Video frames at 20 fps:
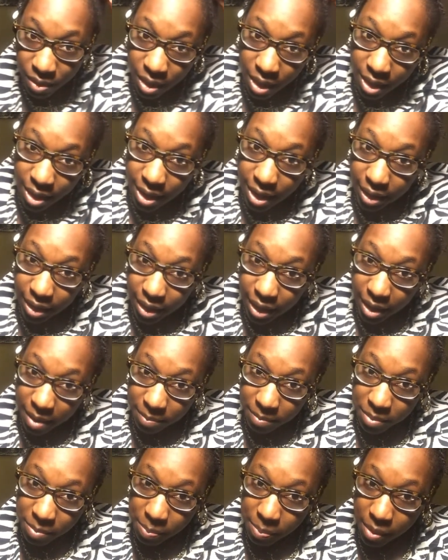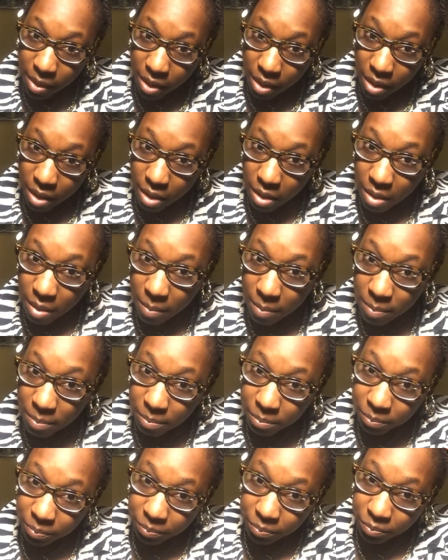and I kept the palm
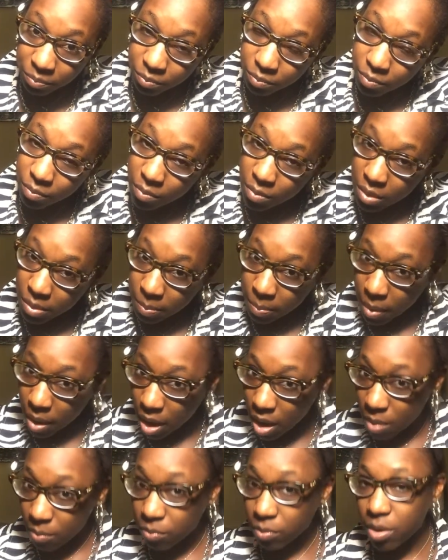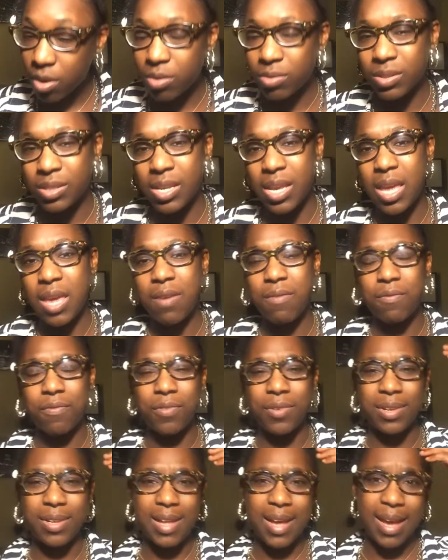rolls in
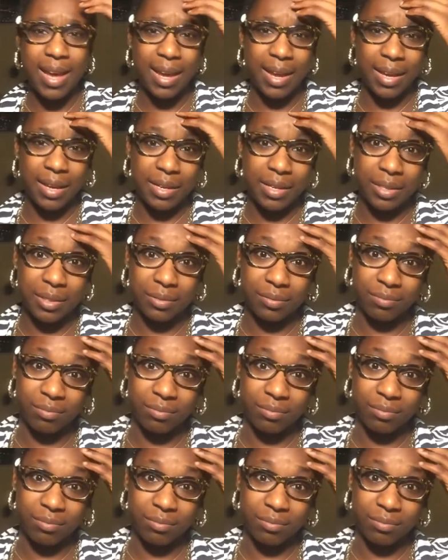for like